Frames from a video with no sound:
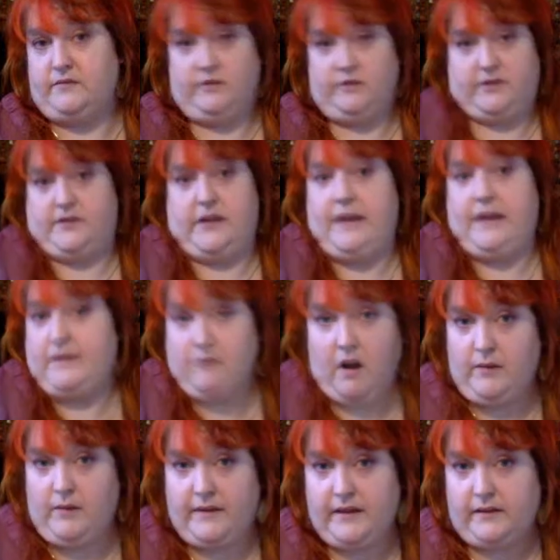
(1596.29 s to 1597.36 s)
which there's nothing
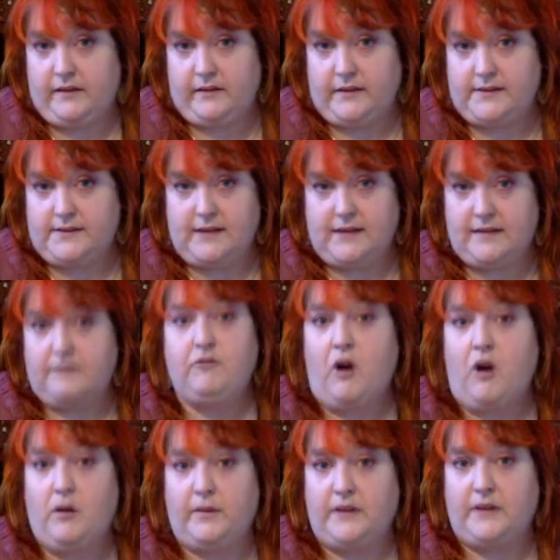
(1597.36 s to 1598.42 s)
wrong with ignorance, there's nothing
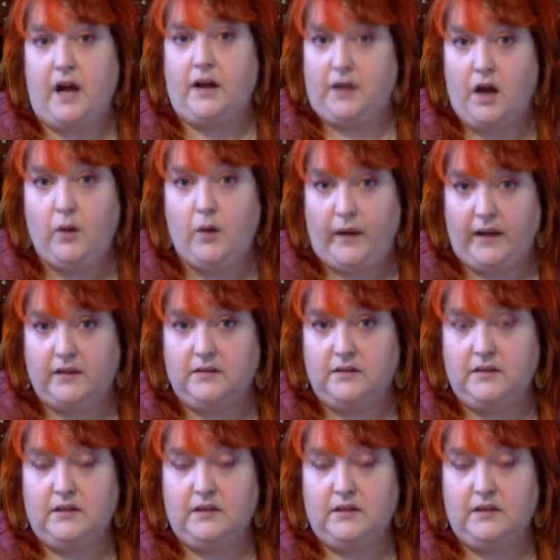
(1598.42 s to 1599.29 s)
wrong with not knowing.